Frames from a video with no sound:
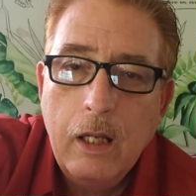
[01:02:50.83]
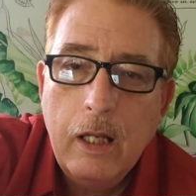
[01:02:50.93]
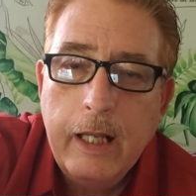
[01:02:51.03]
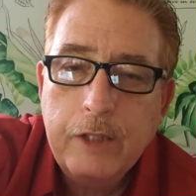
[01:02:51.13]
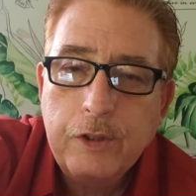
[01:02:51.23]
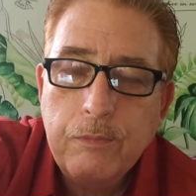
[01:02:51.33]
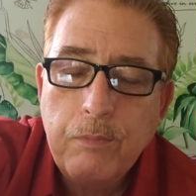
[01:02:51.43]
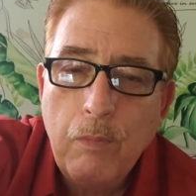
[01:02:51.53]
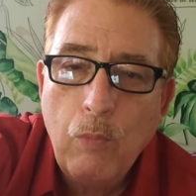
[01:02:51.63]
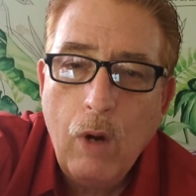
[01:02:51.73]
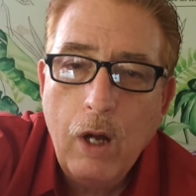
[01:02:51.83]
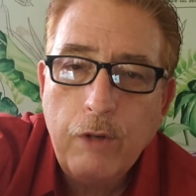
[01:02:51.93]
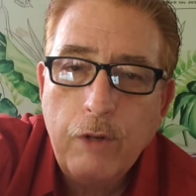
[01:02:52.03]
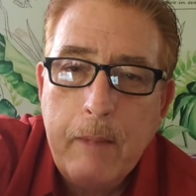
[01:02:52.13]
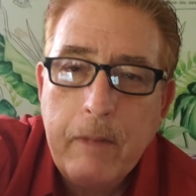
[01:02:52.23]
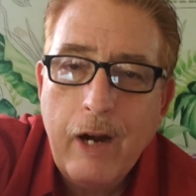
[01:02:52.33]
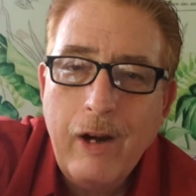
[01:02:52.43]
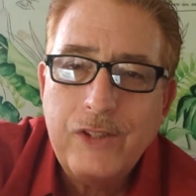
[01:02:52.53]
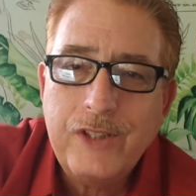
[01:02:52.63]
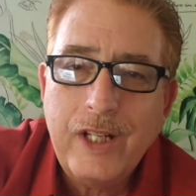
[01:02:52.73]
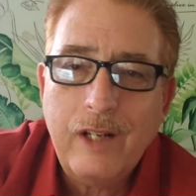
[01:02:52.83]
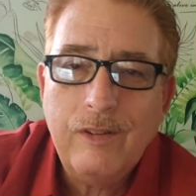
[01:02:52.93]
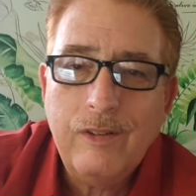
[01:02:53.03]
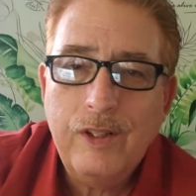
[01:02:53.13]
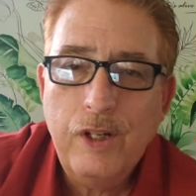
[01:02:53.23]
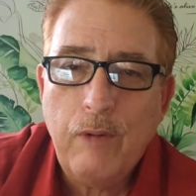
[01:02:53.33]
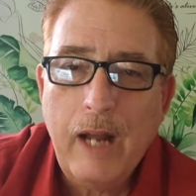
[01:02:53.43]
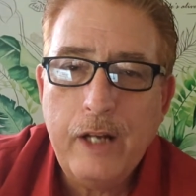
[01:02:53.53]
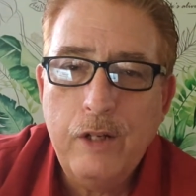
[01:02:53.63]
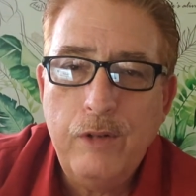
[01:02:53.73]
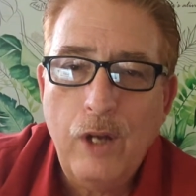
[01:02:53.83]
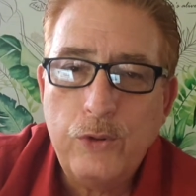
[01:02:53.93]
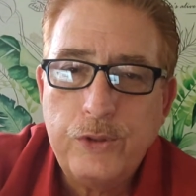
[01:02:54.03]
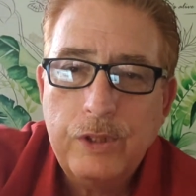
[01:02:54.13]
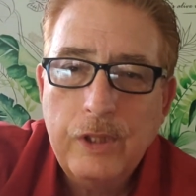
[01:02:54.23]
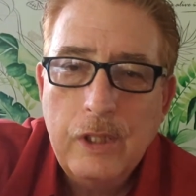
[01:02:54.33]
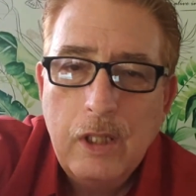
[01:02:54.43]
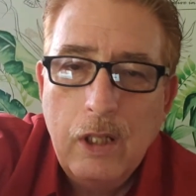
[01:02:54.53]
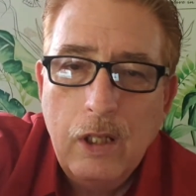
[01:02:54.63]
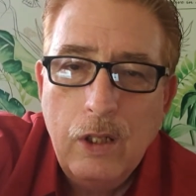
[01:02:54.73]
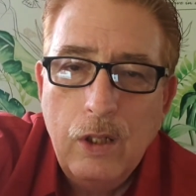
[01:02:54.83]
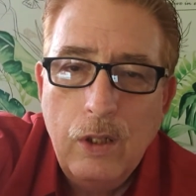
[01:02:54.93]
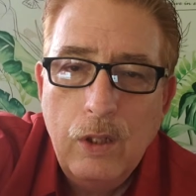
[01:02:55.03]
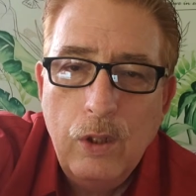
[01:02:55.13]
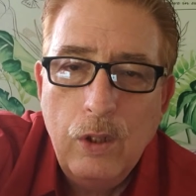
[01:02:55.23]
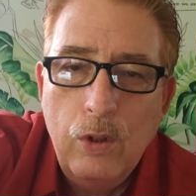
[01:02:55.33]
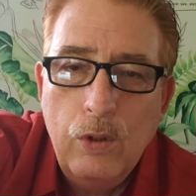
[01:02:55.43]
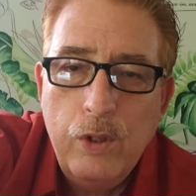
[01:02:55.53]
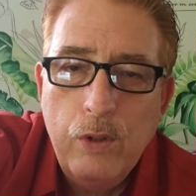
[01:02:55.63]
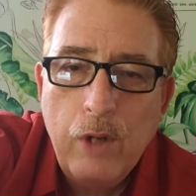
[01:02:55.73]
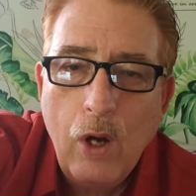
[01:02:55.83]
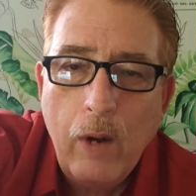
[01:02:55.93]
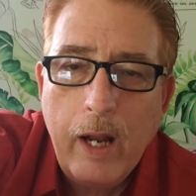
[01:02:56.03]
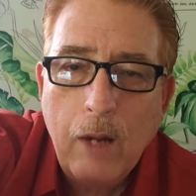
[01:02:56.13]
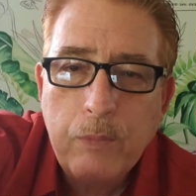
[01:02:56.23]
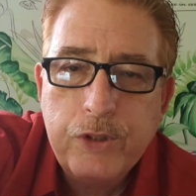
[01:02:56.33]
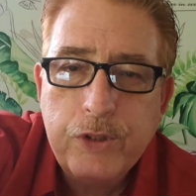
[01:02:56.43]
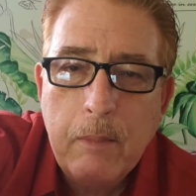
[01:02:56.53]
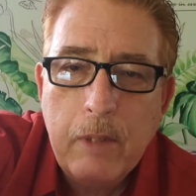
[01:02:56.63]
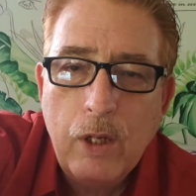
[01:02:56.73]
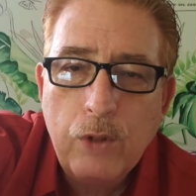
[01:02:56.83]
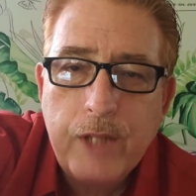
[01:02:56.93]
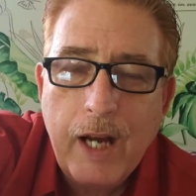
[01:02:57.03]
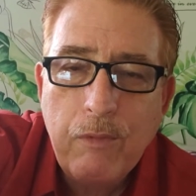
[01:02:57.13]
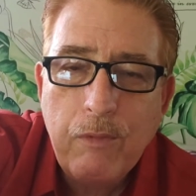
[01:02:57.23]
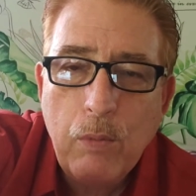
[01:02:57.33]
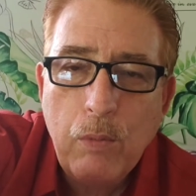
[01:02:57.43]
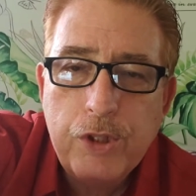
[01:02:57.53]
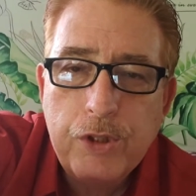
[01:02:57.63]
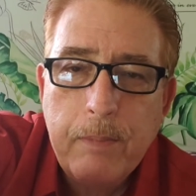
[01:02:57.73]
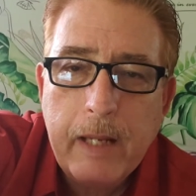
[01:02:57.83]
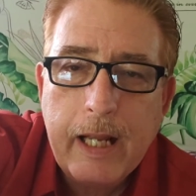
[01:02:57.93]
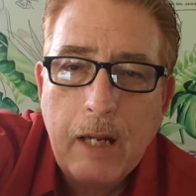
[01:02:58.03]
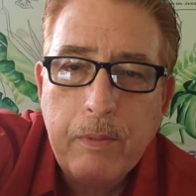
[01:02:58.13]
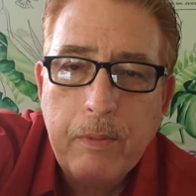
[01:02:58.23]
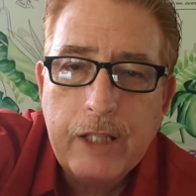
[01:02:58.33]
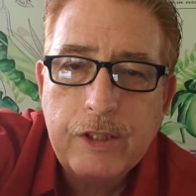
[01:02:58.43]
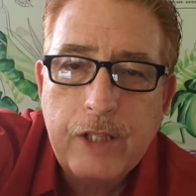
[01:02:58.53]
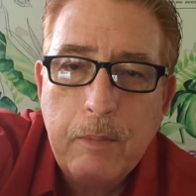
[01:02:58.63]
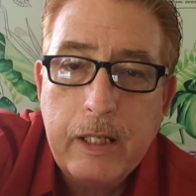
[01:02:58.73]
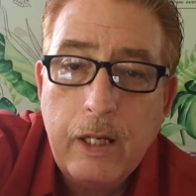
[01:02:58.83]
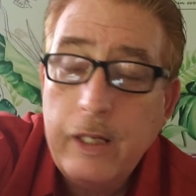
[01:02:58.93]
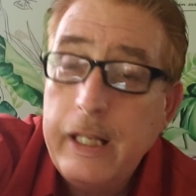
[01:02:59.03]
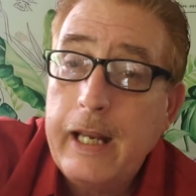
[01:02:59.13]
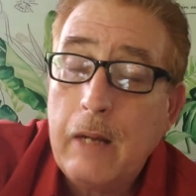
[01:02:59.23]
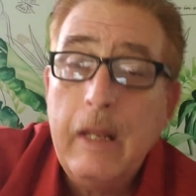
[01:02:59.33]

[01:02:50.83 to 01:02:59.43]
It's a great areas here. You're right. Who knows? Who you know helps. Gemma knows everyone, which is a big help if things need to be done. Need help.